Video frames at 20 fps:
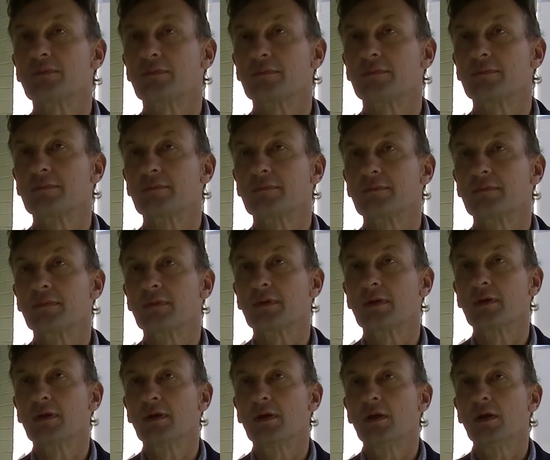She'll do
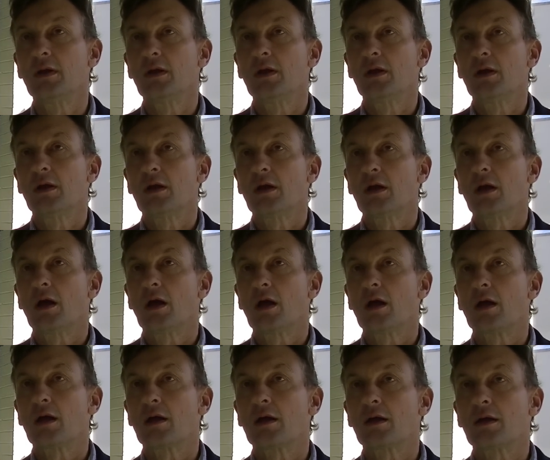well too against uh,
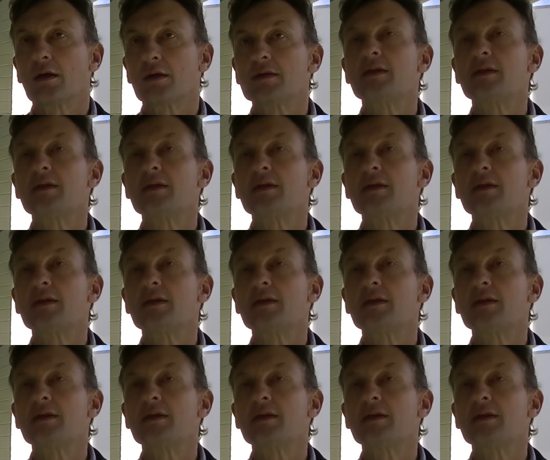Blackjack.